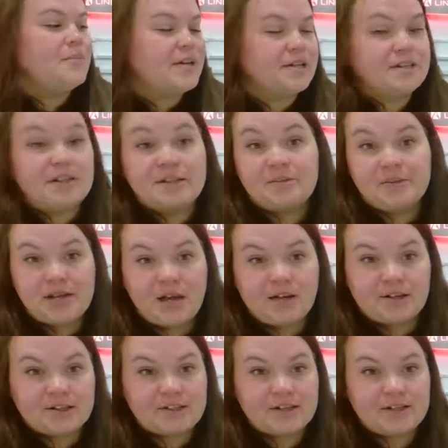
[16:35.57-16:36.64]
because let's be
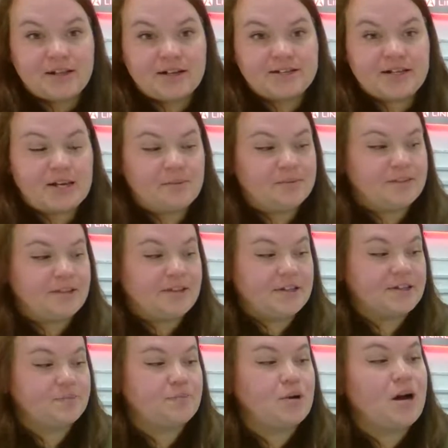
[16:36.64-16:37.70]
honest, a lot of times
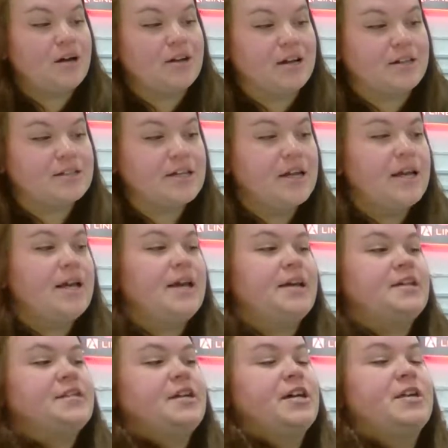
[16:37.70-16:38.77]
this product
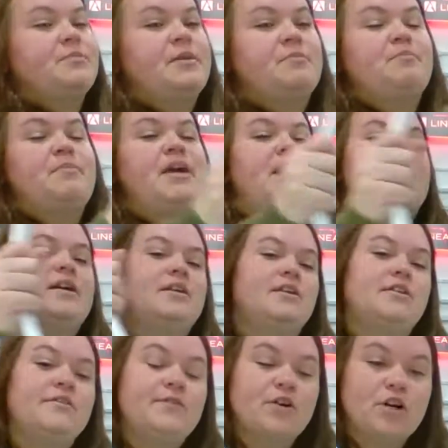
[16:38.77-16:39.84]
is going to be
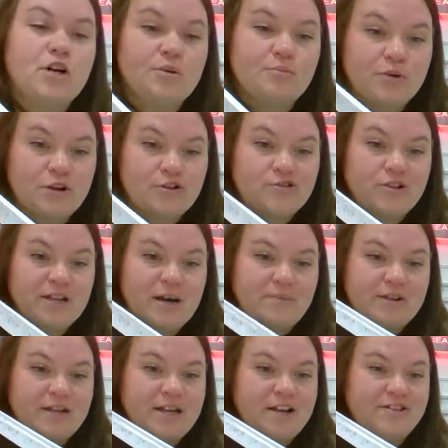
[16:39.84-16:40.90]
made for commercial
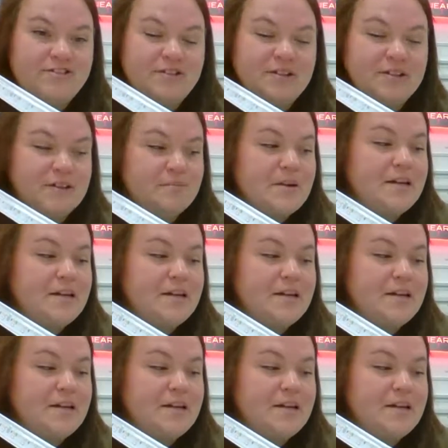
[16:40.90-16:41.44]
applications.